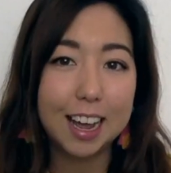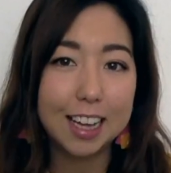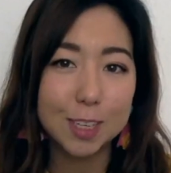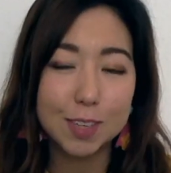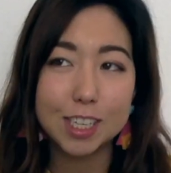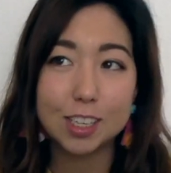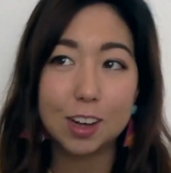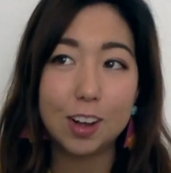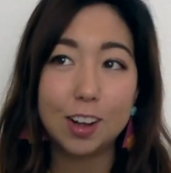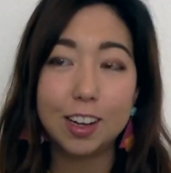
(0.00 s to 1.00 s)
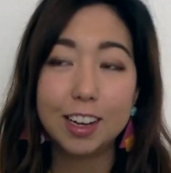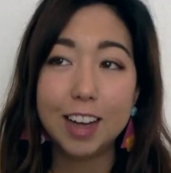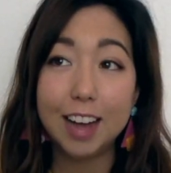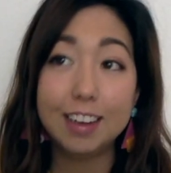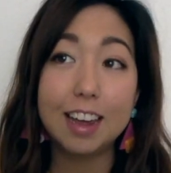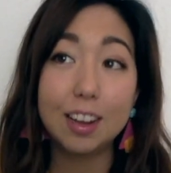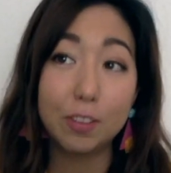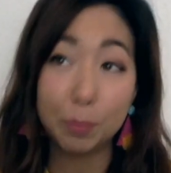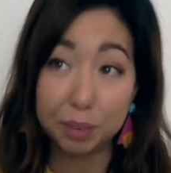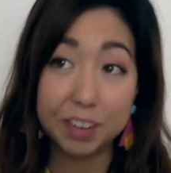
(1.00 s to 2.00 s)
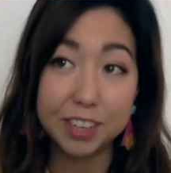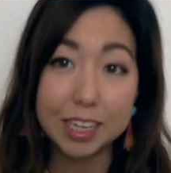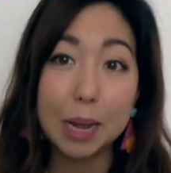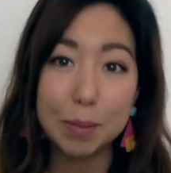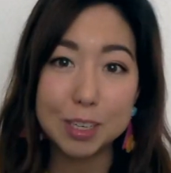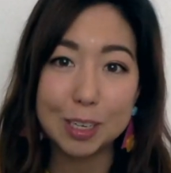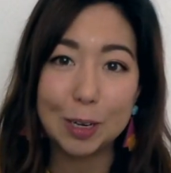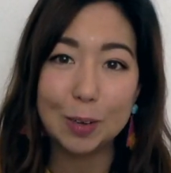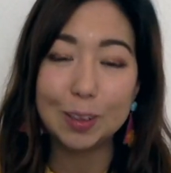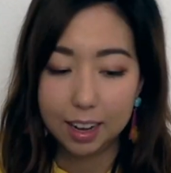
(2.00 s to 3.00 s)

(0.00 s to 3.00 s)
as we saw at the end of the previous episode.